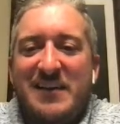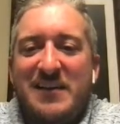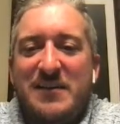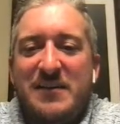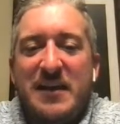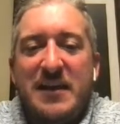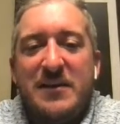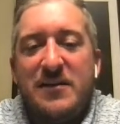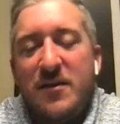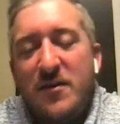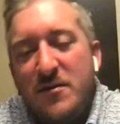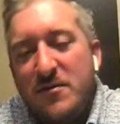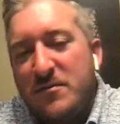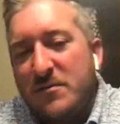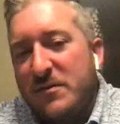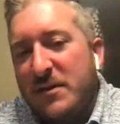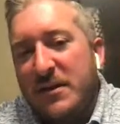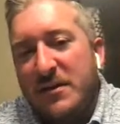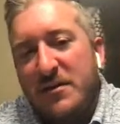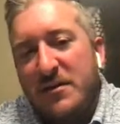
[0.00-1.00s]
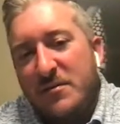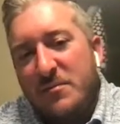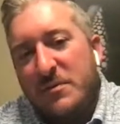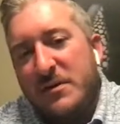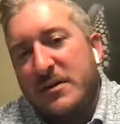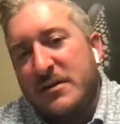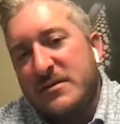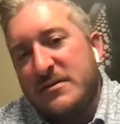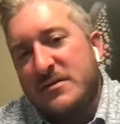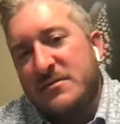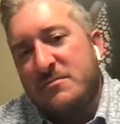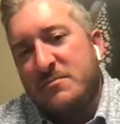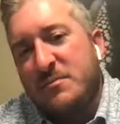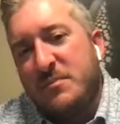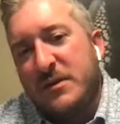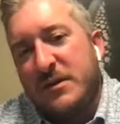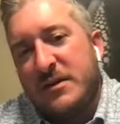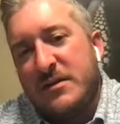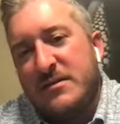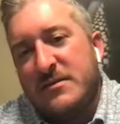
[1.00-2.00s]
They don't because
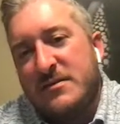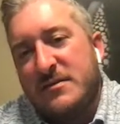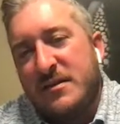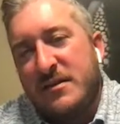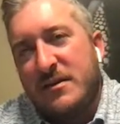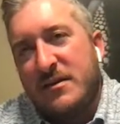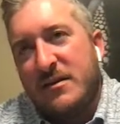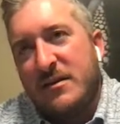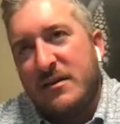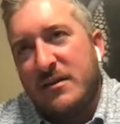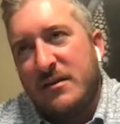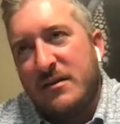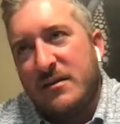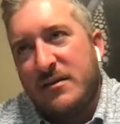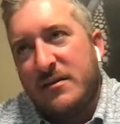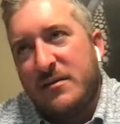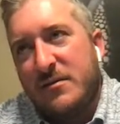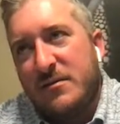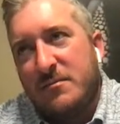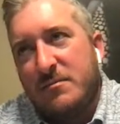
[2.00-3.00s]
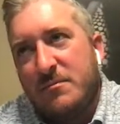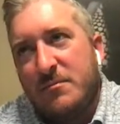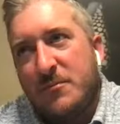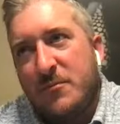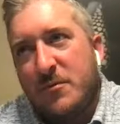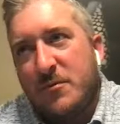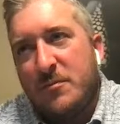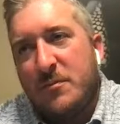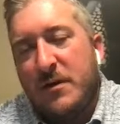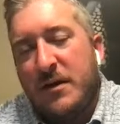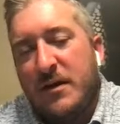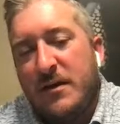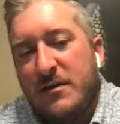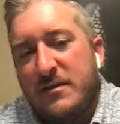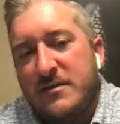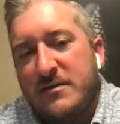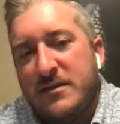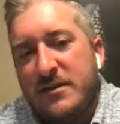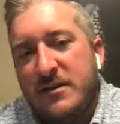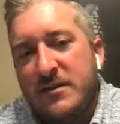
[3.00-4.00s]
you're more behind the
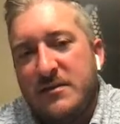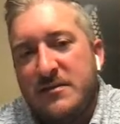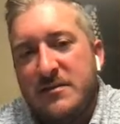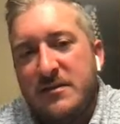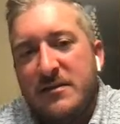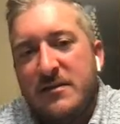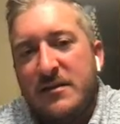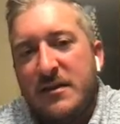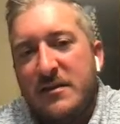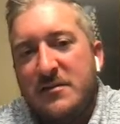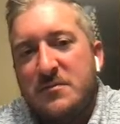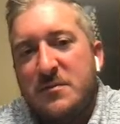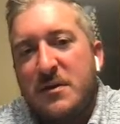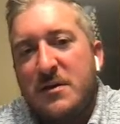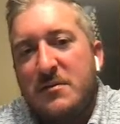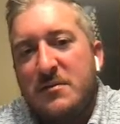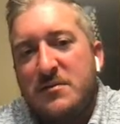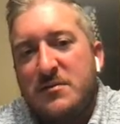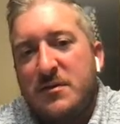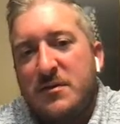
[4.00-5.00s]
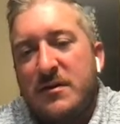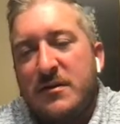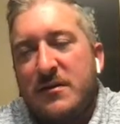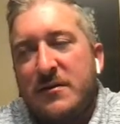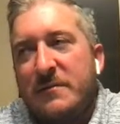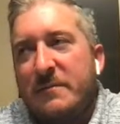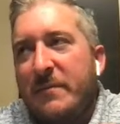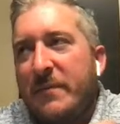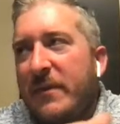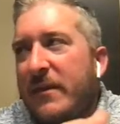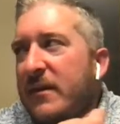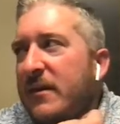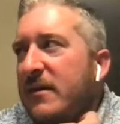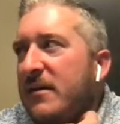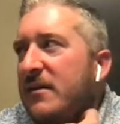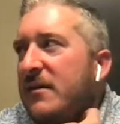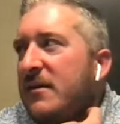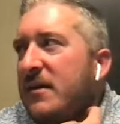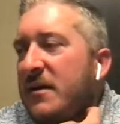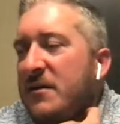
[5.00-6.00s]
scenes, and that's what I was trying
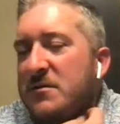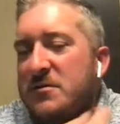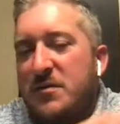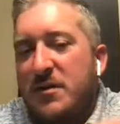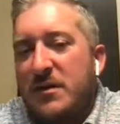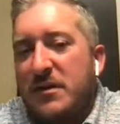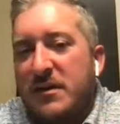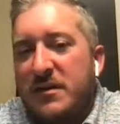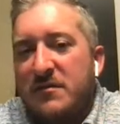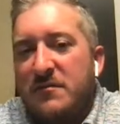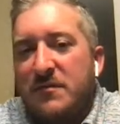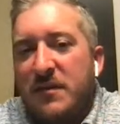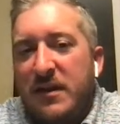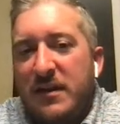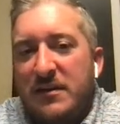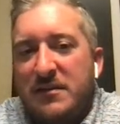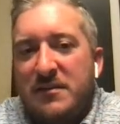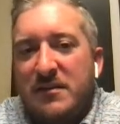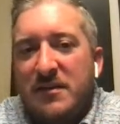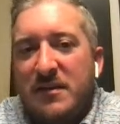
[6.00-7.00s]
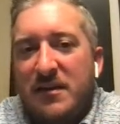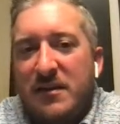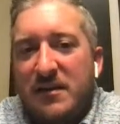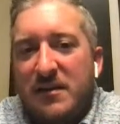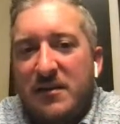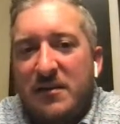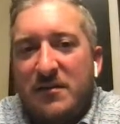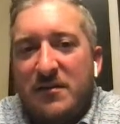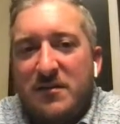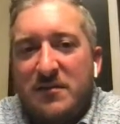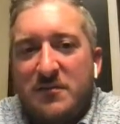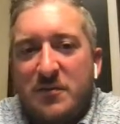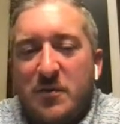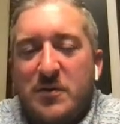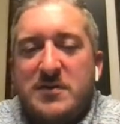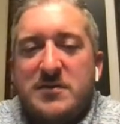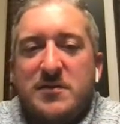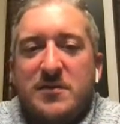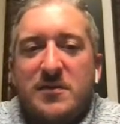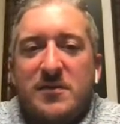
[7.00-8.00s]
to convey today on the
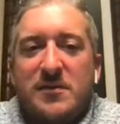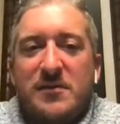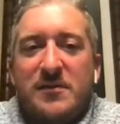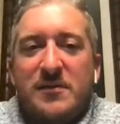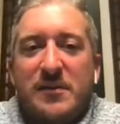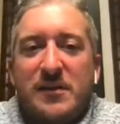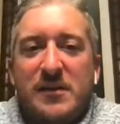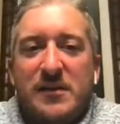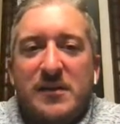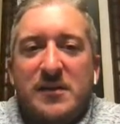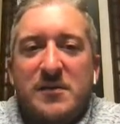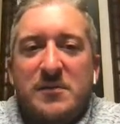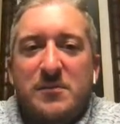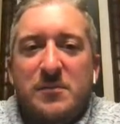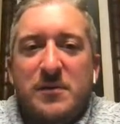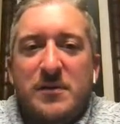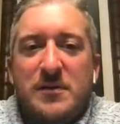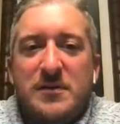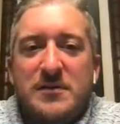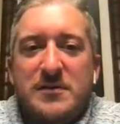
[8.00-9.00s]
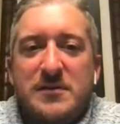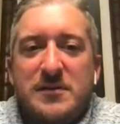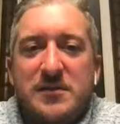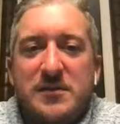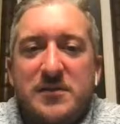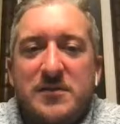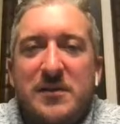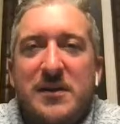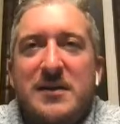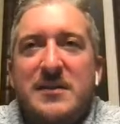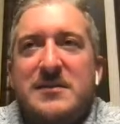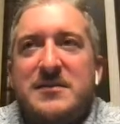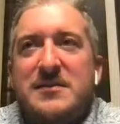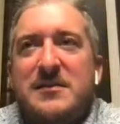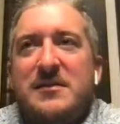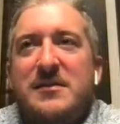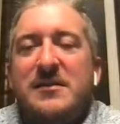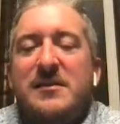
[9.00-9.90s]
voice call was you guys,